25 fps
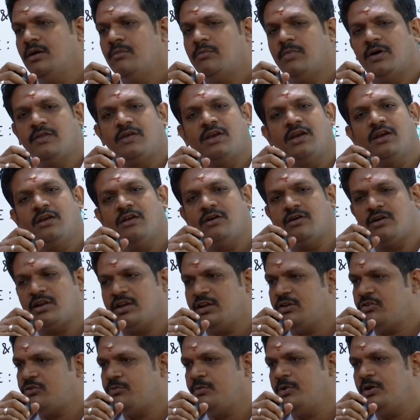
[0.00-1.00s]
mother-in-law
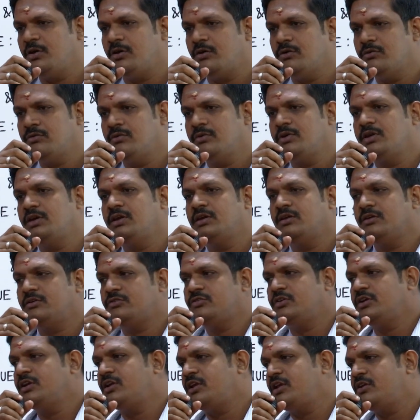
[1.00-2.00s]
treats me, how
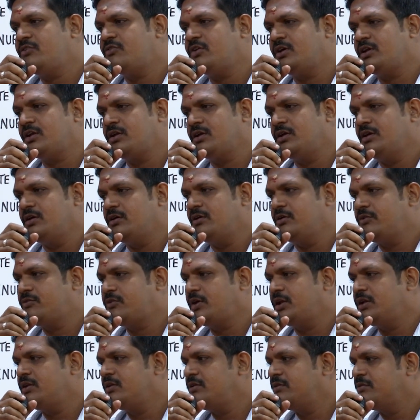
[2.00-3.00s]
she treats her
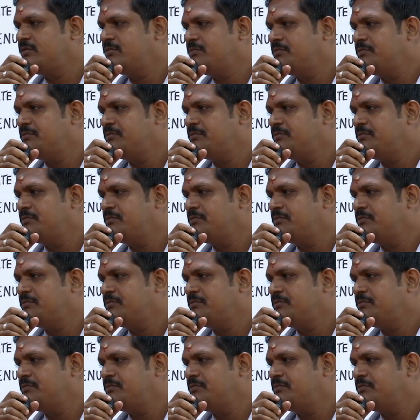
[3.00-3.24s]
son,